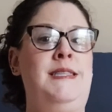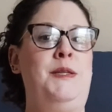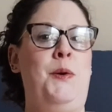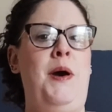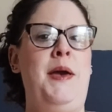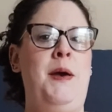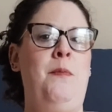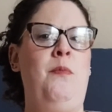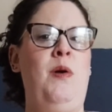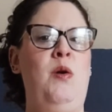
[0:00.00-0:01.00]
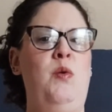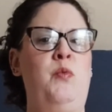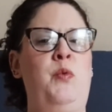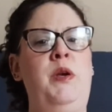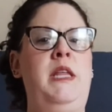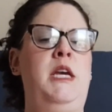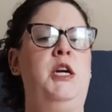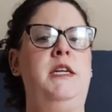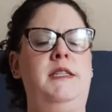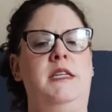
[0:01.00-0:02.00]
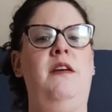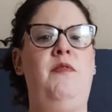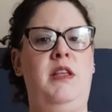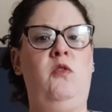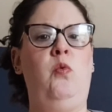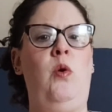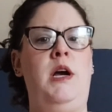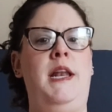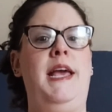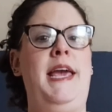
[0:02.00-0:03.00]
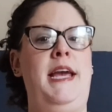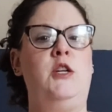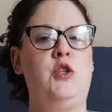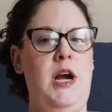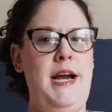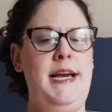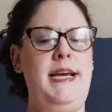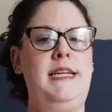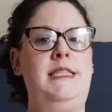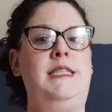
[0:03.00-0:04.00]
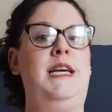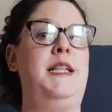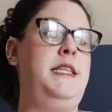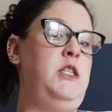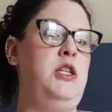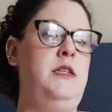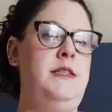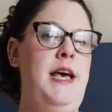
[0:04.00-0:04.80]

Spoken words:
so I am really curious to give this one a try and see how this turns